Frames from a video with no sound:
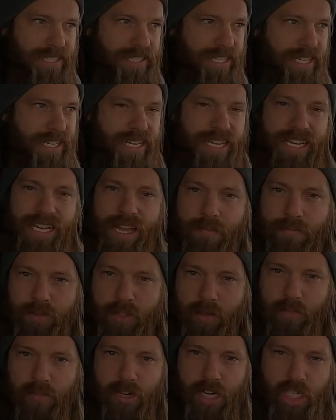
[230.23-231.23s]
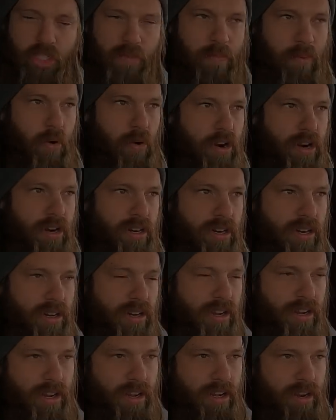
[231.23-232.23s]
Sidney up to Bridgeport,
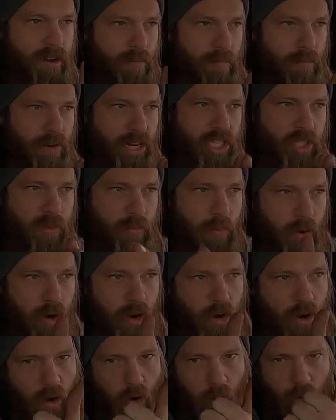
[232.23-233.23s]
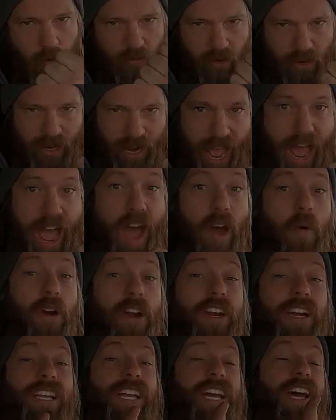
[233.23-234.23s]
Bridgeport over now.
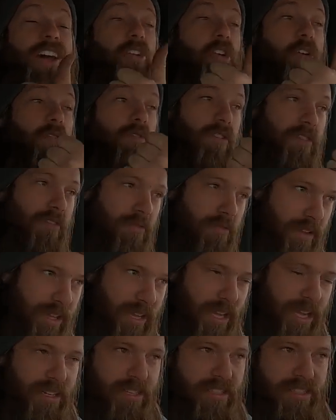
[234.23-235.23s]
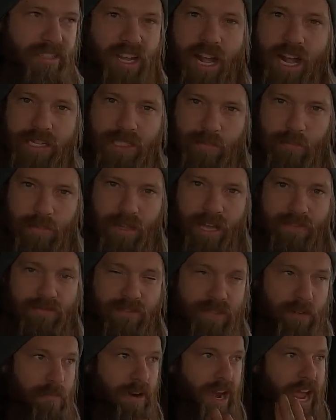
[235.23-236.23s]
We're going to cut over into
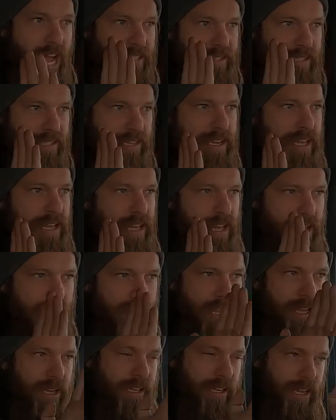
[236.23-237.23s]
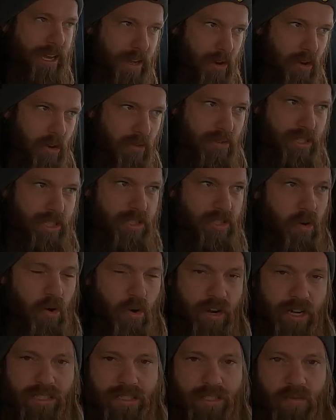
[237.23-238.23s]
Scottsbluff, Nebraska, cut over to
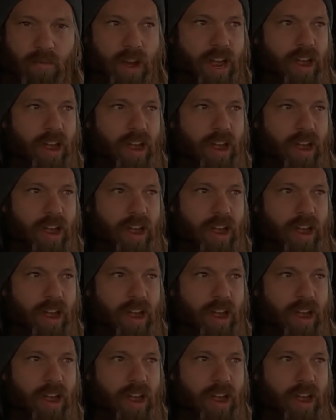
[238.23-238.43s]
Torrington,